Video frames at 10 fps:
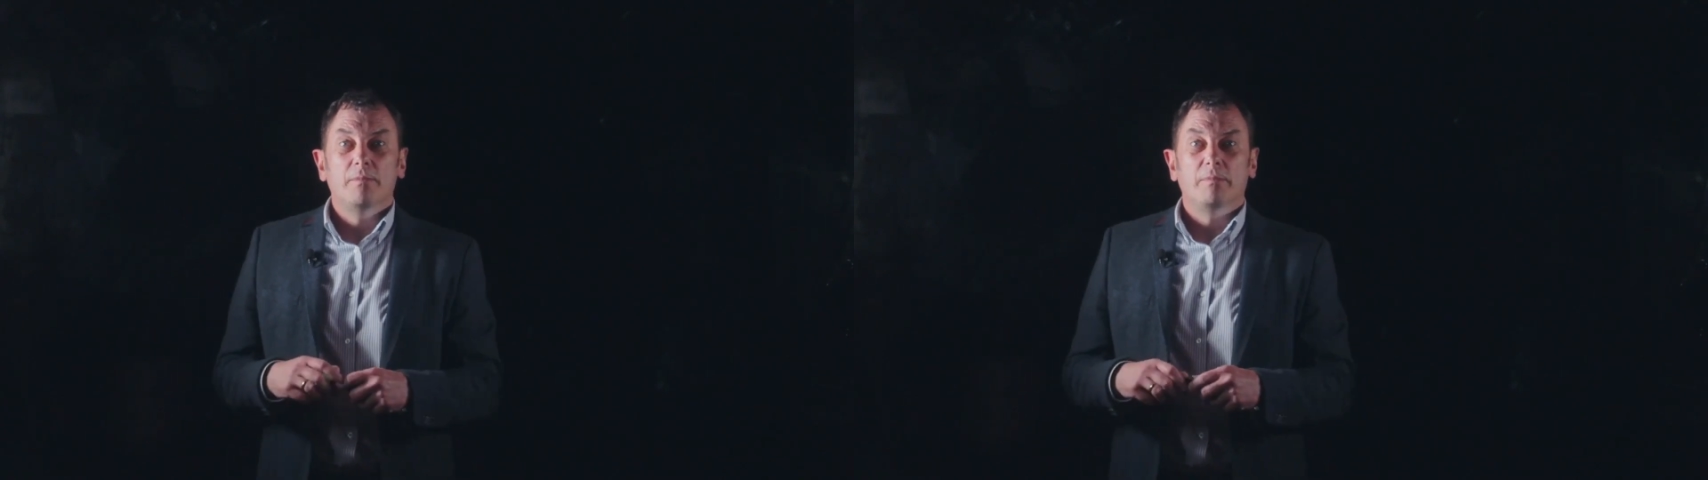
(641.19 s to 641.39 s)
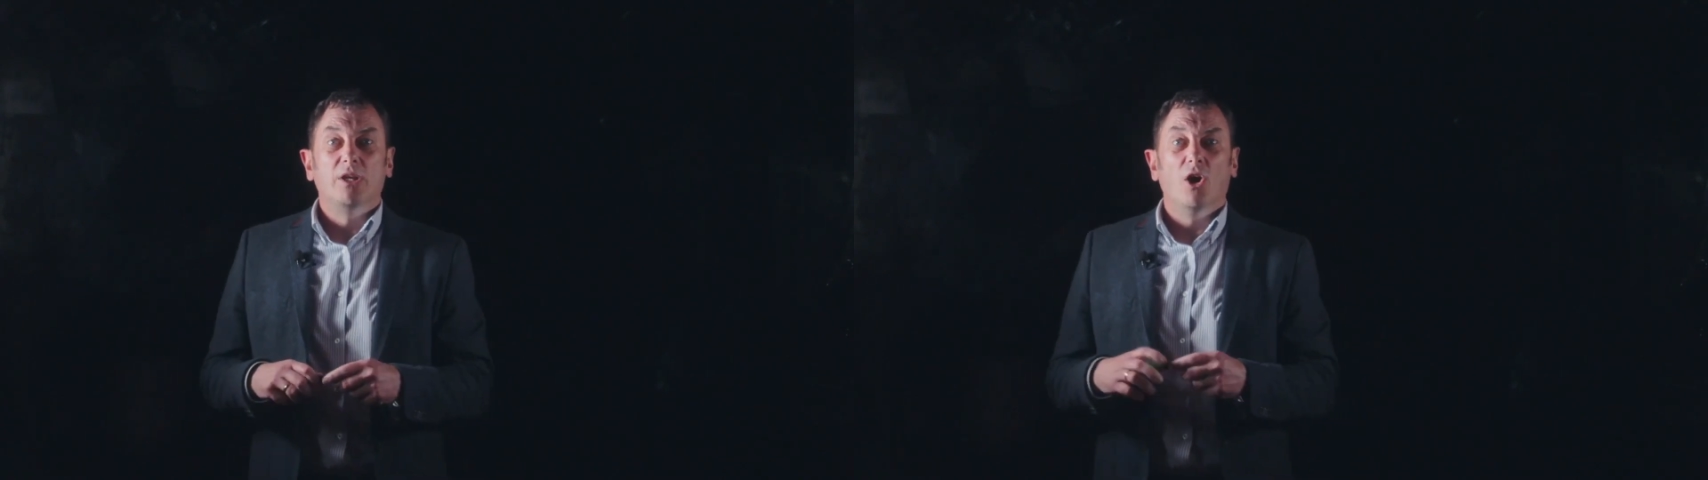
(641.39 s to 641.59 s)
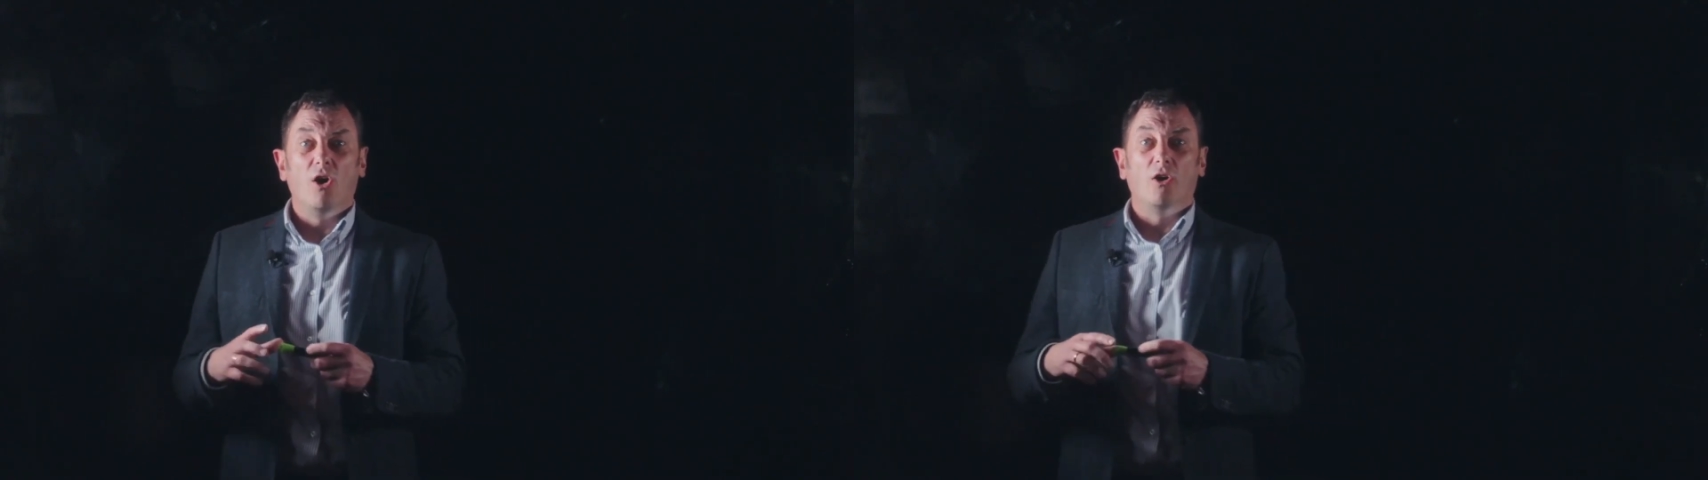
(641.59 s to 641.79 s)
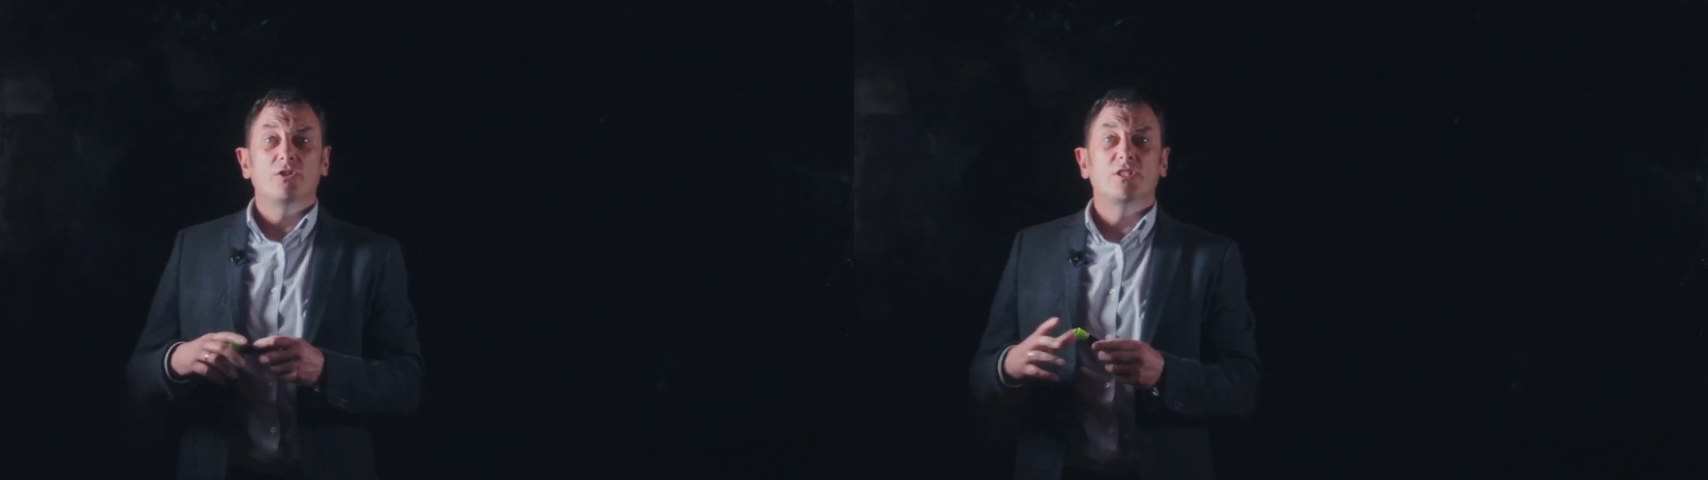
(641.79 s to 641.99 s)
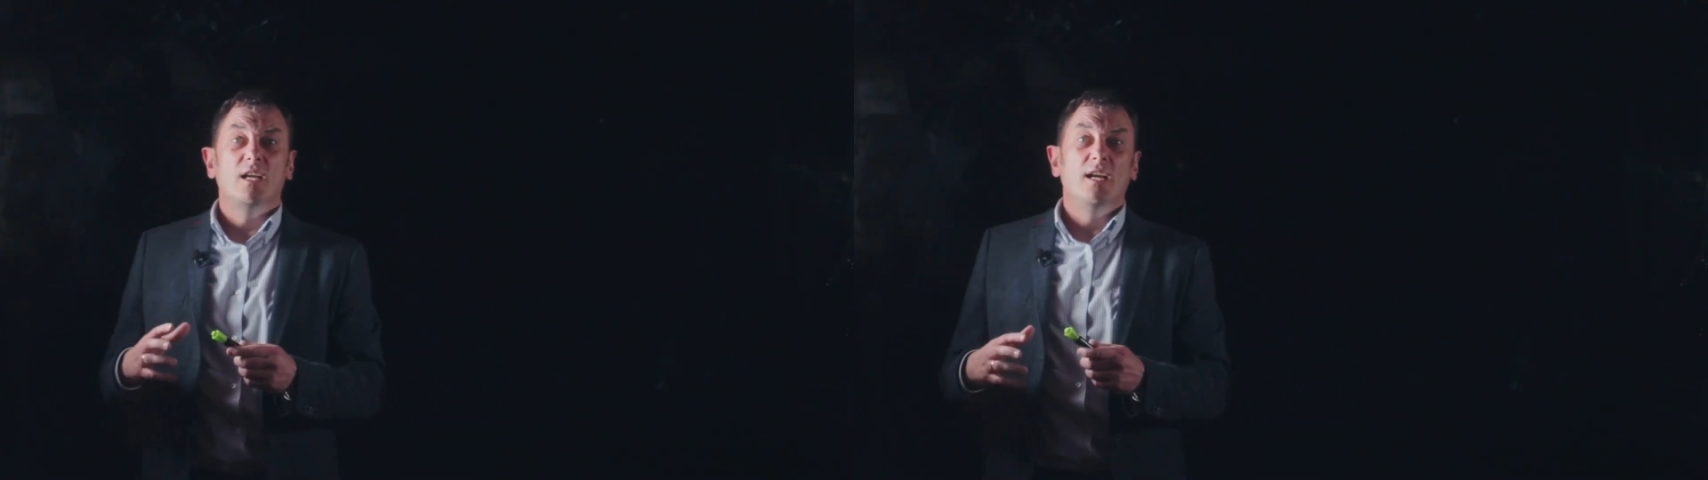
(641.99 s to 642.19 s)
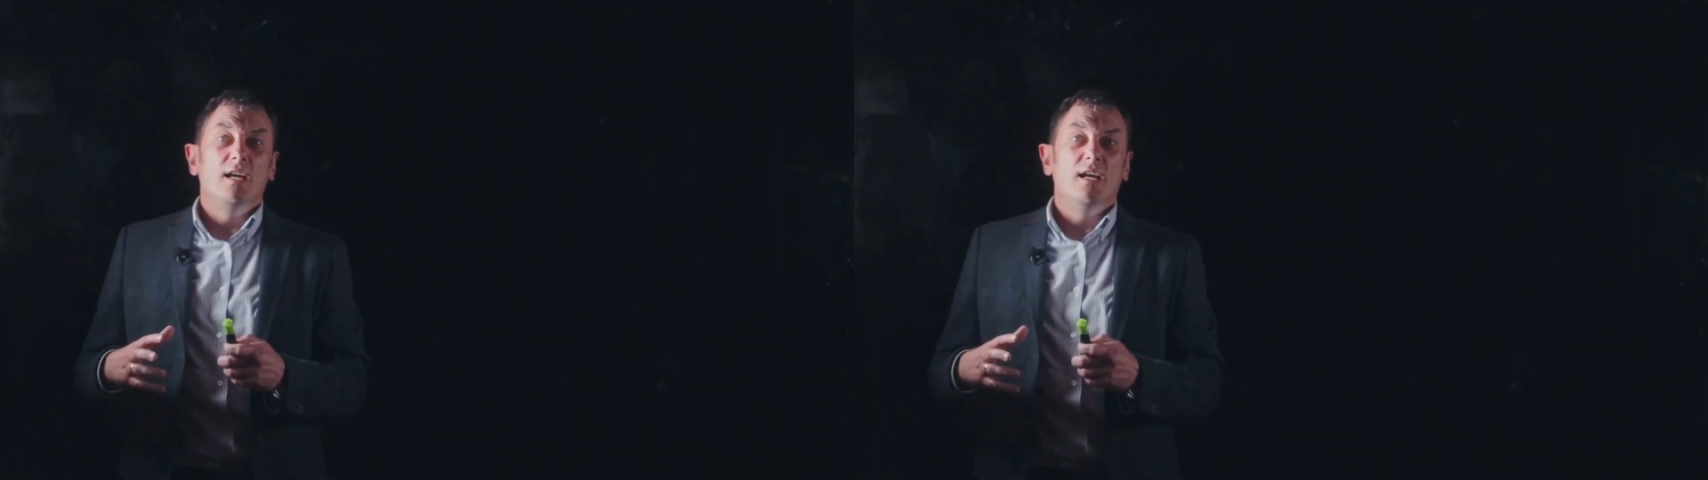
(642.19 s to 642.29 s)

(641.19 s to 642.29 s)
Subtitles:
because